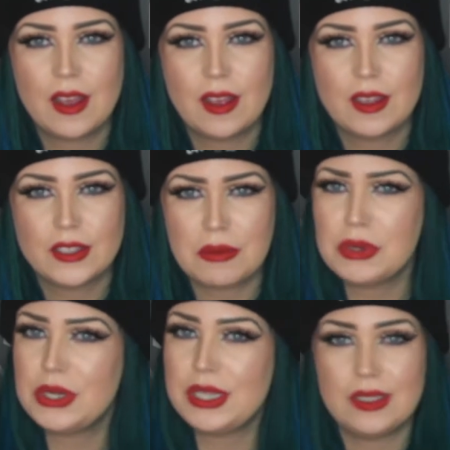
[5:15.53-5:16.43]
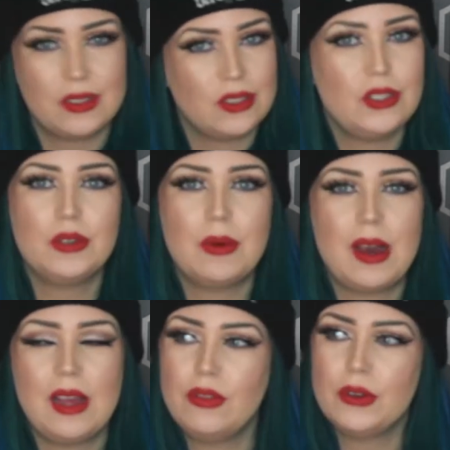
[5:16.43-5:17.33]
someone that isn't your
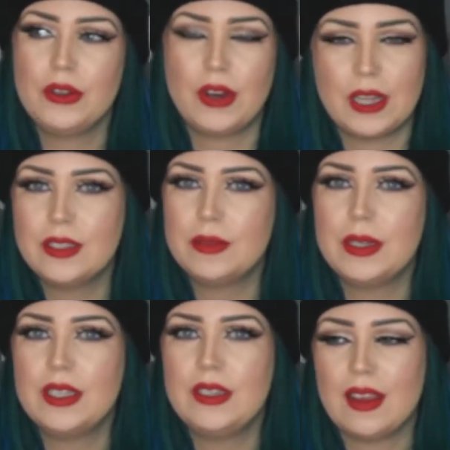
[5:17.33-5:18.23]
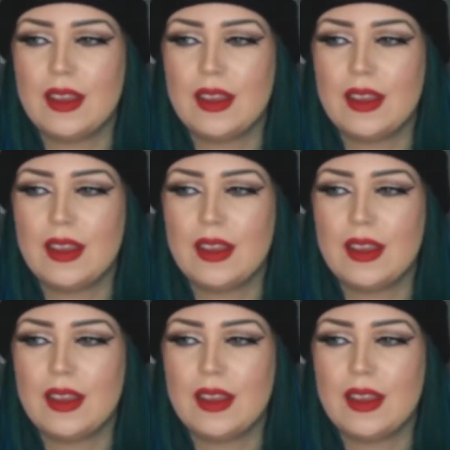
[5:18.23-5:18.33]
wife or your husband,